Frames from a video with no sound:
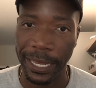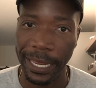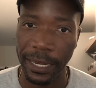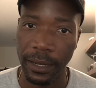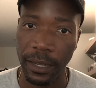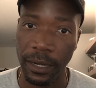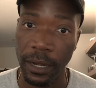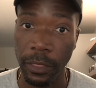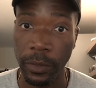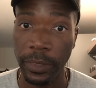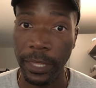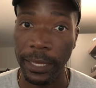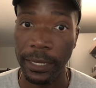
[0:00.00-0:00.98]
And another
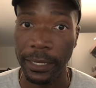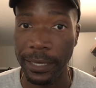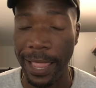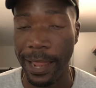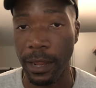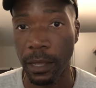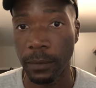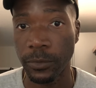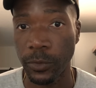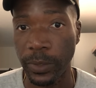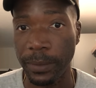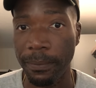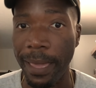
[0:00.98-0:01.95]
thing that comes
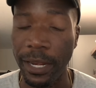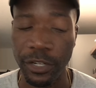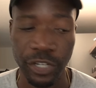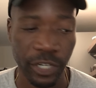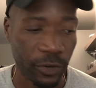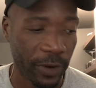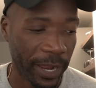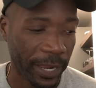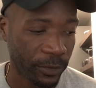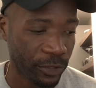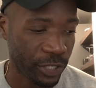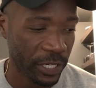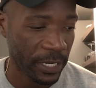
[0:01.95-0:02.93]
with managing your
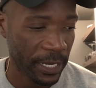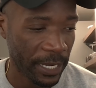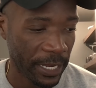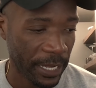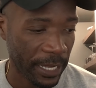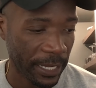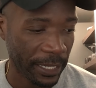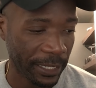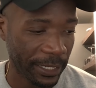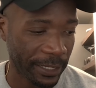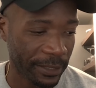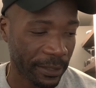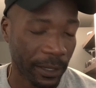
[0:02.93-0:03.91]
energy
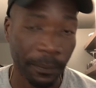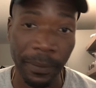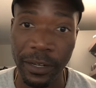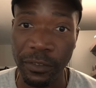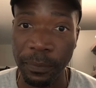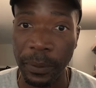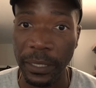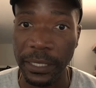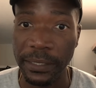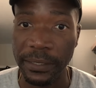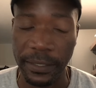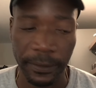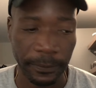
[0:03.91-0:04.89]
is a bit of
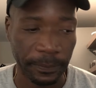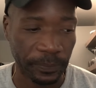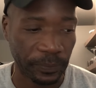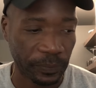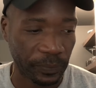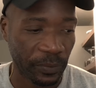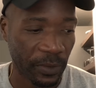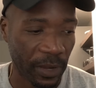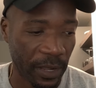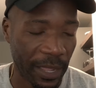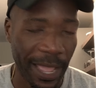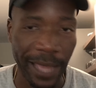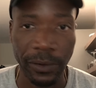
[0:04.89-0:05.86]
policing.
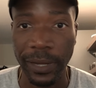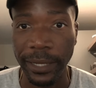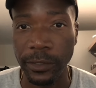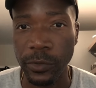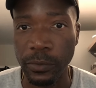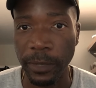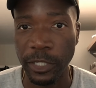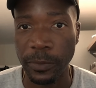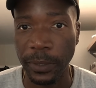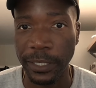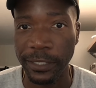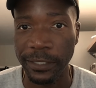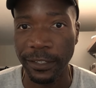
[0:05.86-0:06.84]
Uh, I don't like too much
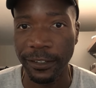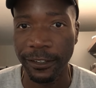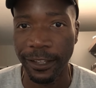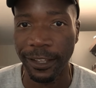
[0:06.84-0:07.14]
policing.